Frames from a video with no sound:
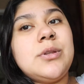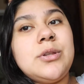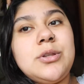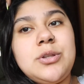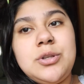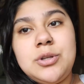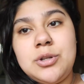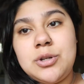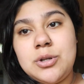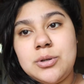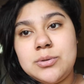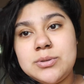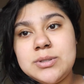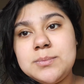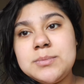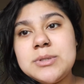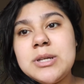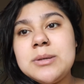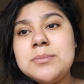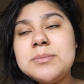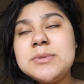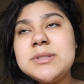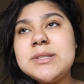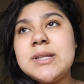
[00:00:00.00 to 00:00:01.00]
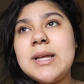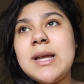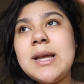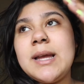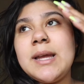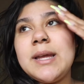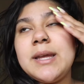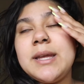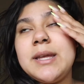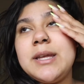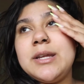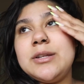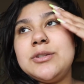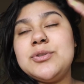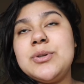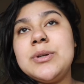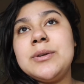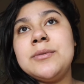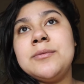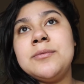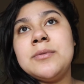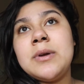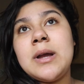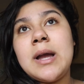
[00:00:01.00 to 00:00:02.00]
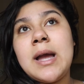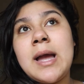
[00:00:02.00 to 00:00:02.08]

you know, sometimes I drink,